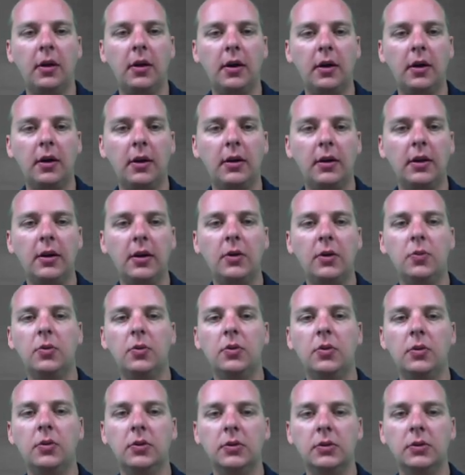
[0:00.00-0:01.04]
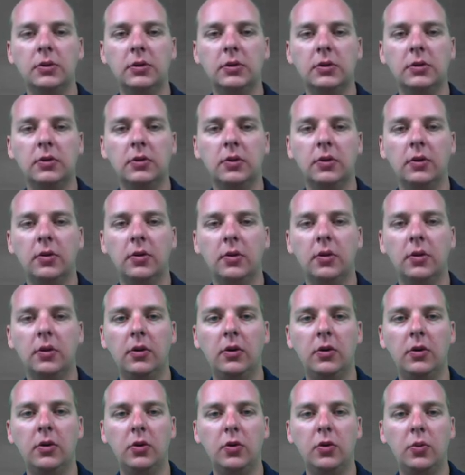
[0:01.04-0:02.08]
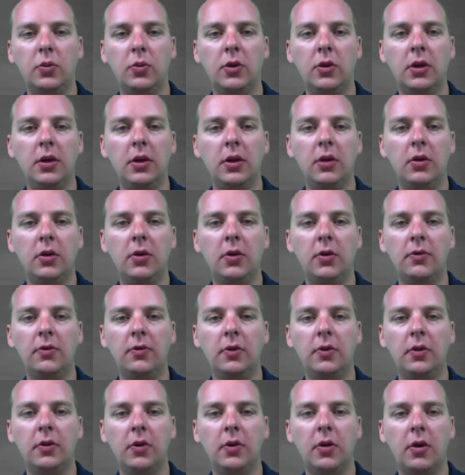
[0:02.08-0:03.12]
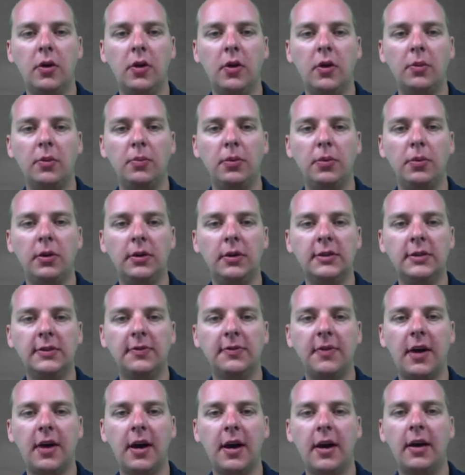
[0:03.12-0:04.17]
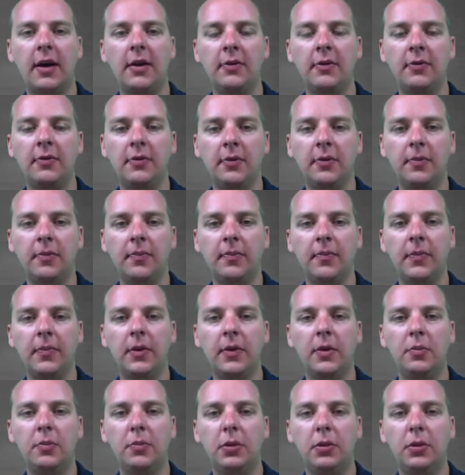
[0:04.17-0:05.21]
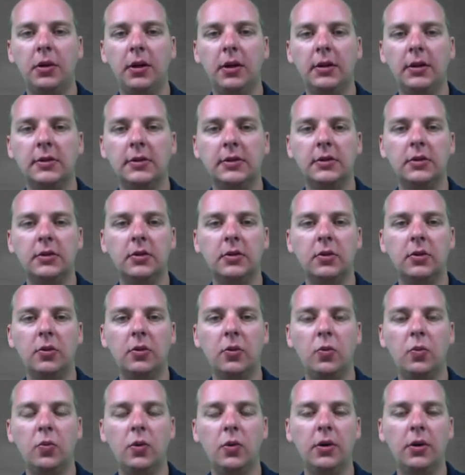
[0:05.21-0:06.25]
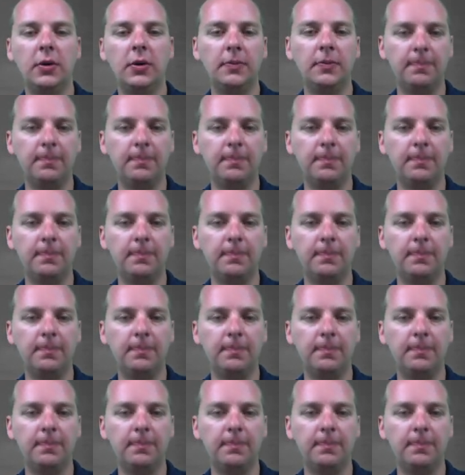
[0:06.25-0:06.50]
Uh, equals 20 over r plus 5 plus 1.